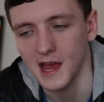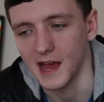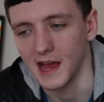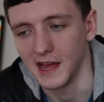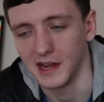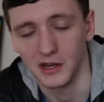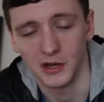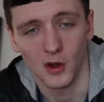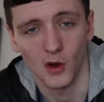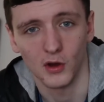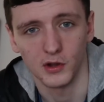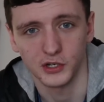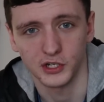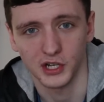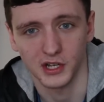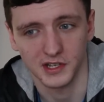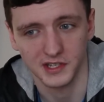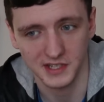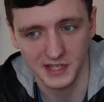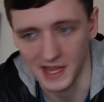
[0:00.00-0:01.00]
uh, not
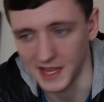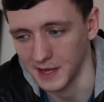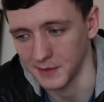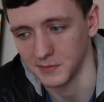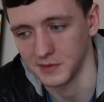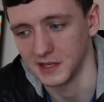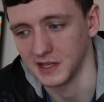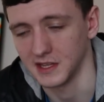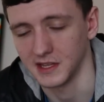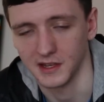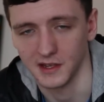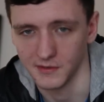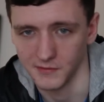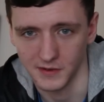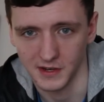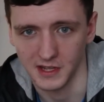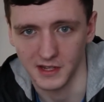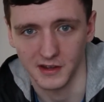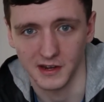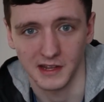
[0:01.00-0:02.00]
just AMD,
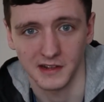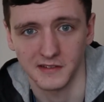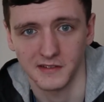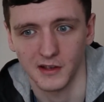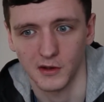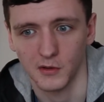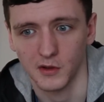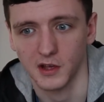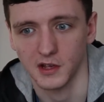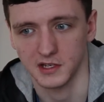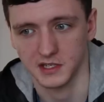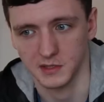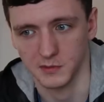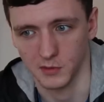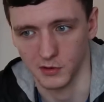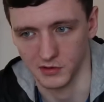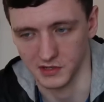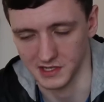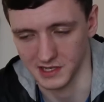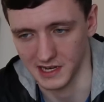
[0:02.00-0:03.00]
Nvidia, and Intel
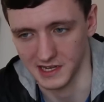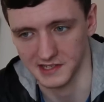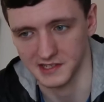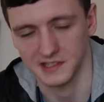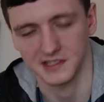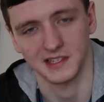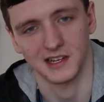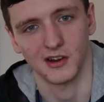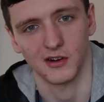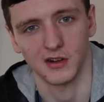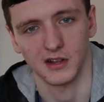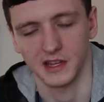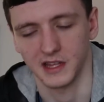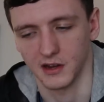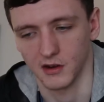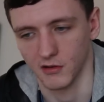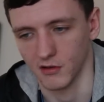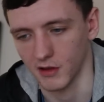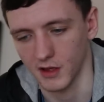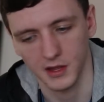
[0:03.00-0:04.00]
customers
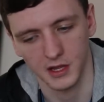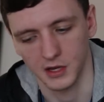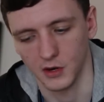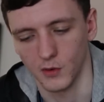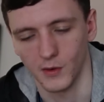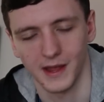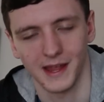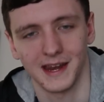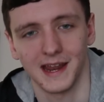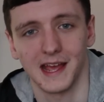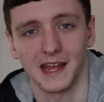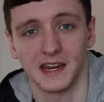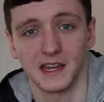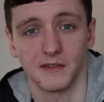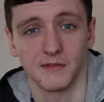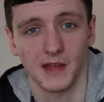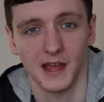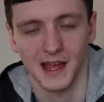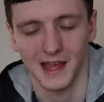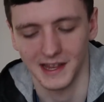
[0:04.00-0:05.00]
necessarily, or you know, in
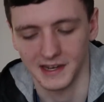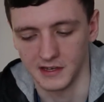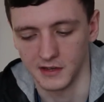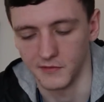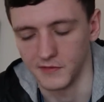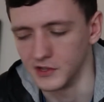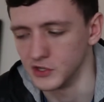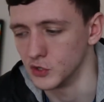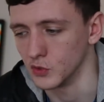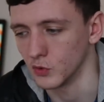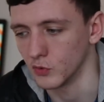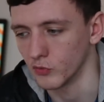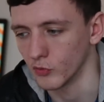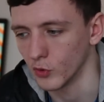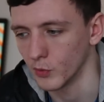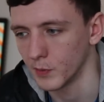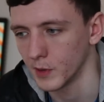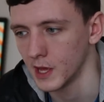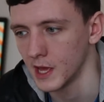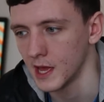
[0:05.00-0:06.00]
any individual
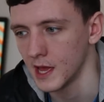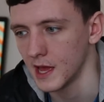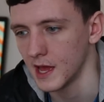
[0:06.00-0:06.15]
group,